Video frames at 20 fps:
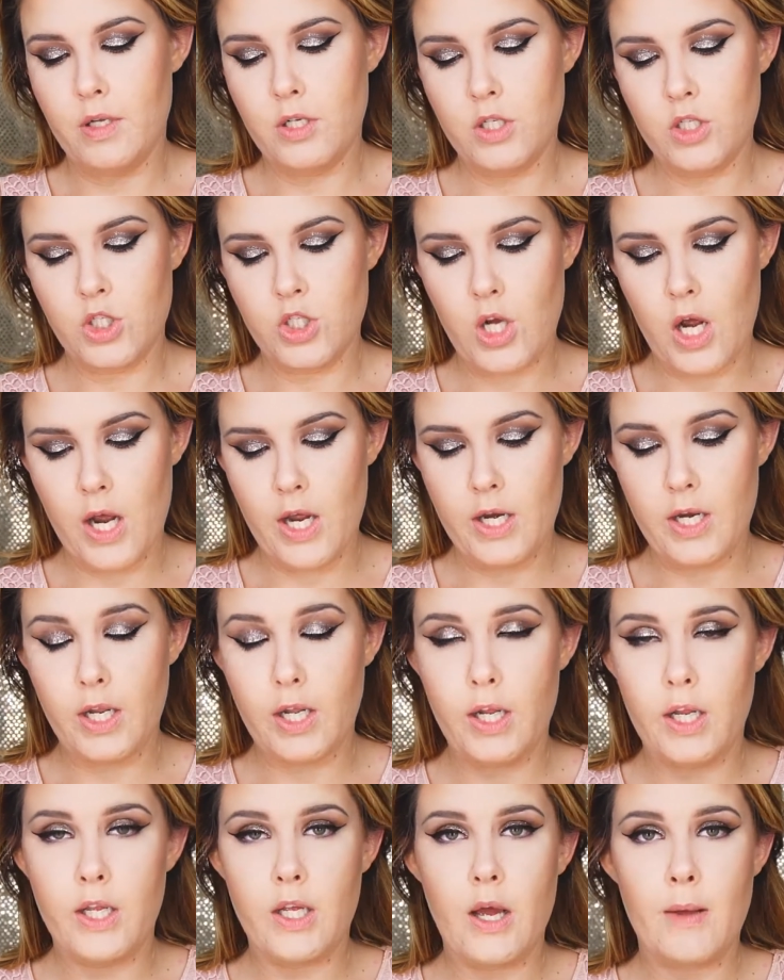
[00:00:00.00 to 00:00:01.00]

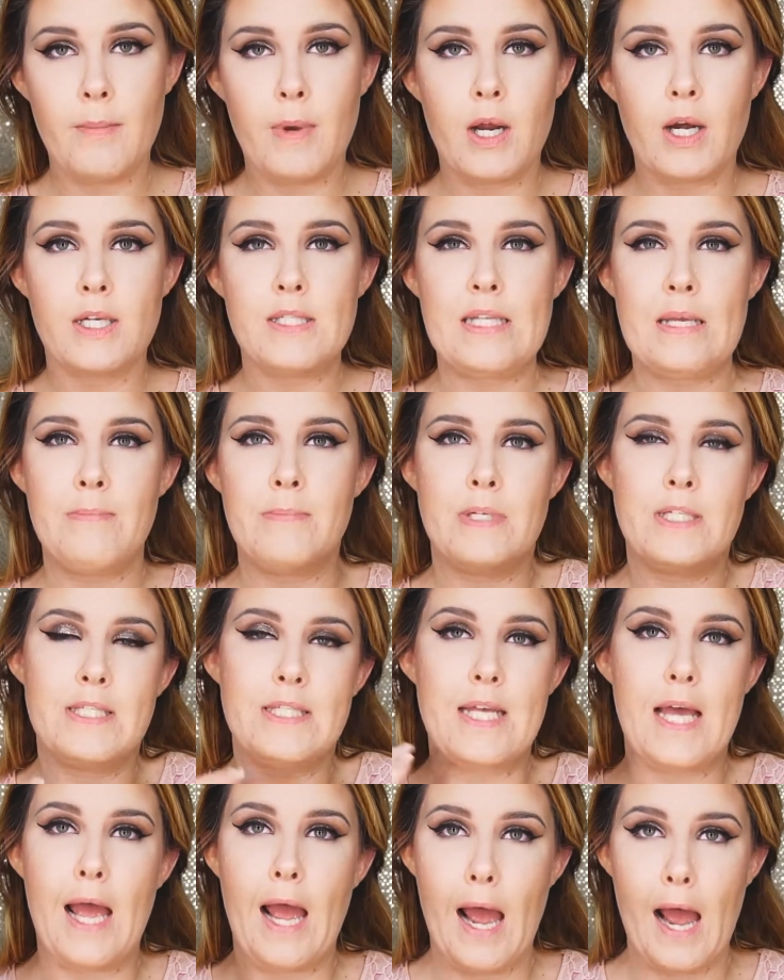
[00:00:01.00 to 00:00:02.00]
shiny, I'm not going to say
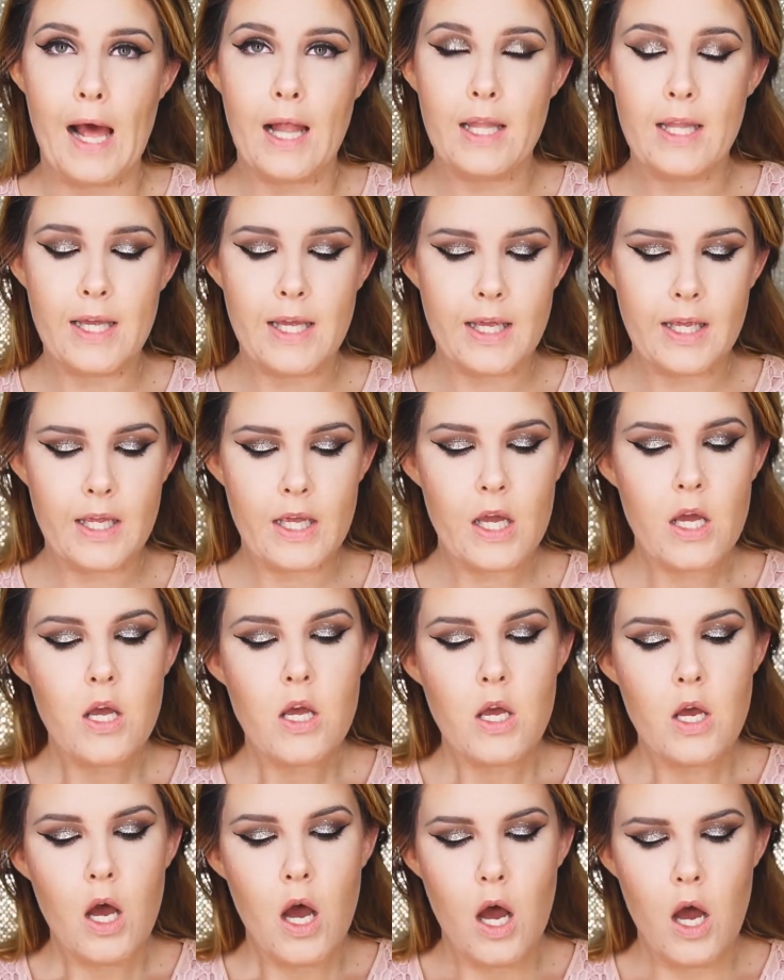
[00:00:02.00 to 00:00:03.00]
metallic
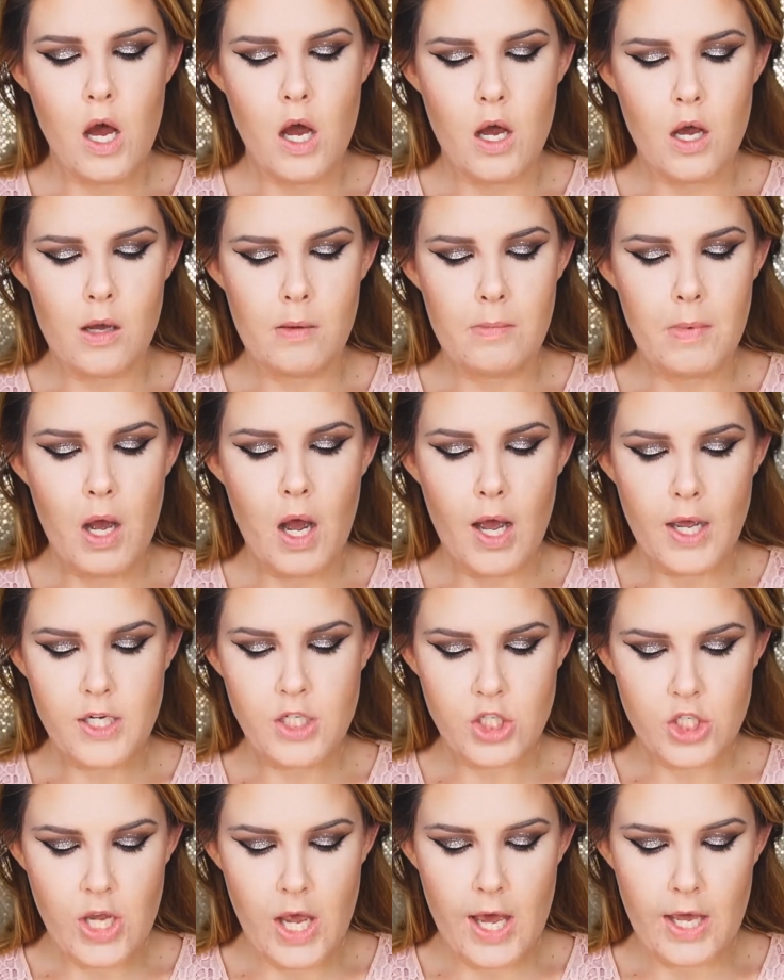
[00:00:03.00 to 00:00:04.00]

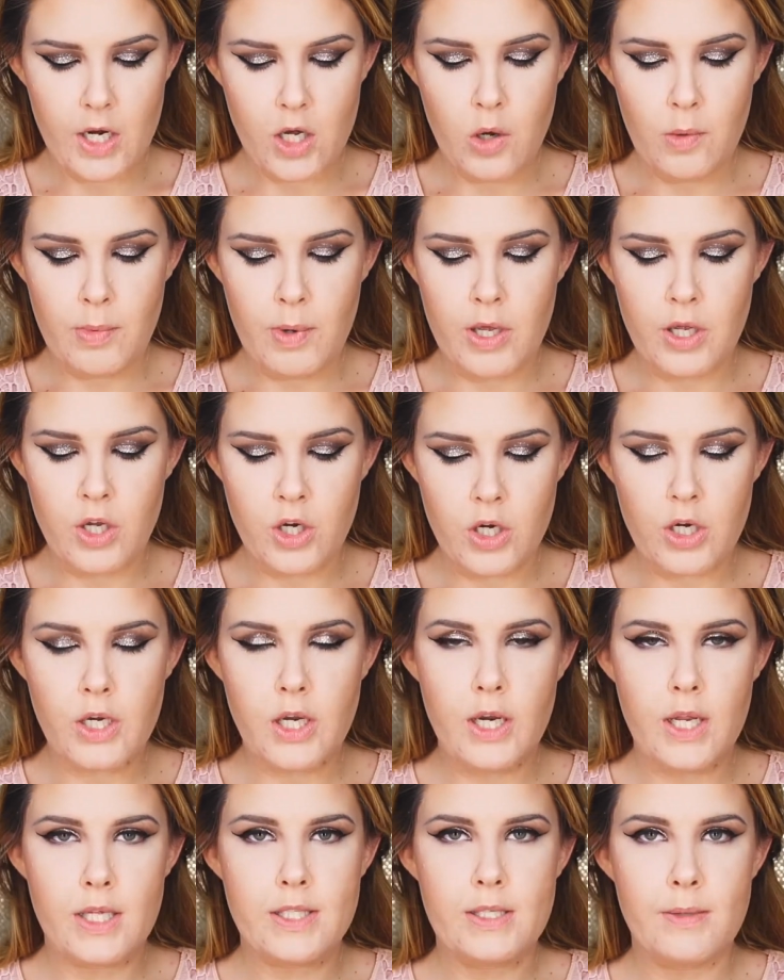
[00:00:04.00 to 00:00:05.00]
eyeshadow, but you're going
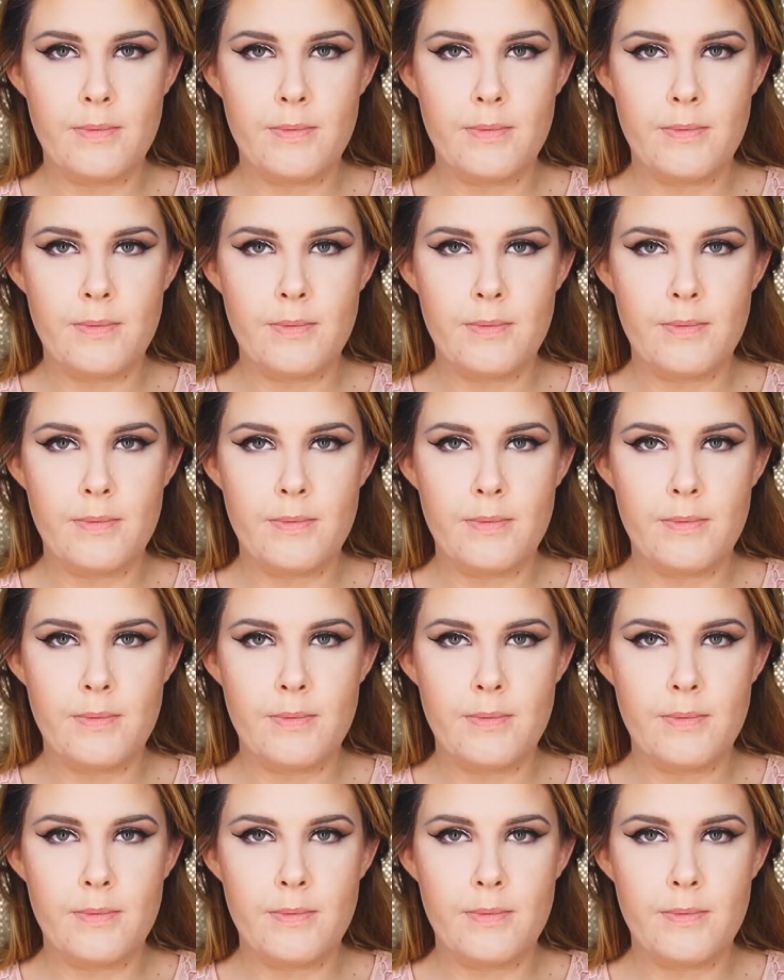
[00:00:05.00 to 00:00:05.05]
to need